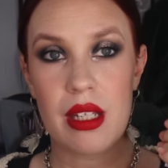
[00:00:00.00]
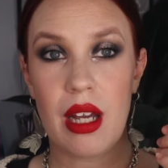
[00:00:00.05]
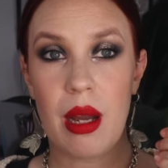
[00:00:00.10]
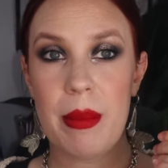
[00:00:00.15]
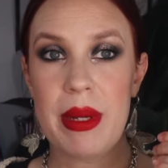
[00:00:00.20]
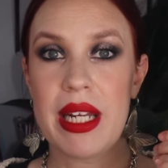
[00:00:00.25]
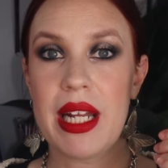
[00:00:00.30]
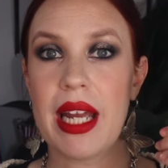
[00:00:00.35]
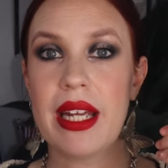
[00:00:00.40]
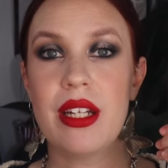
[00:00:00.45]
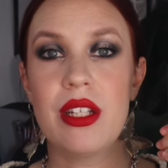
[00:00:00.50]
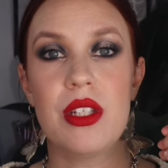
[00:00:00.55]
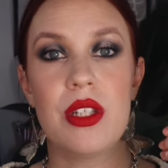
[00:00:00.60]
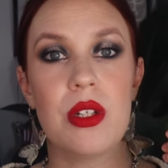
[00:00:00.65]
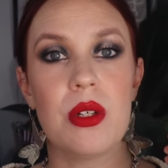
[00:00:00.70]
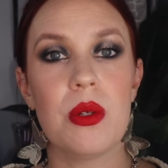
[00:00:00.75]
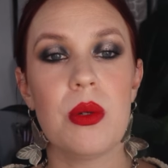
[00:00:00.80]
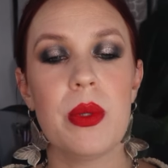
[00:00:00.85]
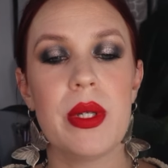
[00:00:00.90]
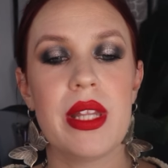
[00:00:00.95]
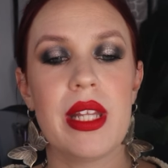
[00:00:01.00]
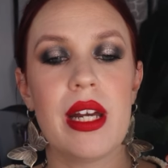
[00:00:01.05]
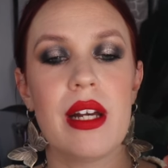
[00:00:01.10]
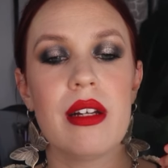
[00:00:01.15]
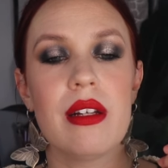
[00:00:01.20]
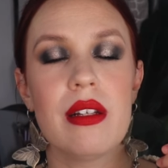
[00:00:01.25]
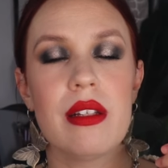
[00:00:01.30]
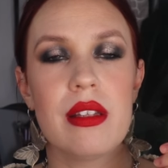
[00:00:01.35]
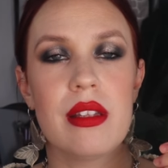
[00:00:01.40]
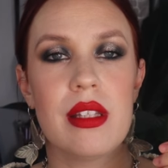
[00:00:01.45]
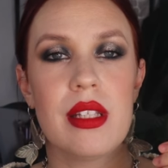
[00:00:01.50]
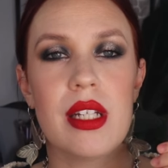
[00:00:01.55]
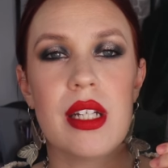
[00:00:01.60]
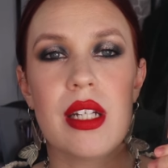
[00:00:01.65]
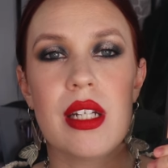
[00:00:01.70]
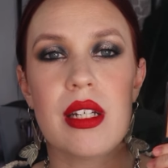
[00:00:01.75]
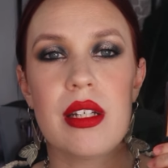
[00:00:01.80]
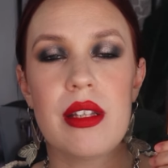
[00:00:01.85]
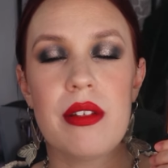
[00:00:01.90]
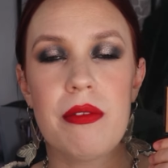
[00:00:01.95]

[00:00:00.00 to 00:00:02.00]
I mean, I could do without the,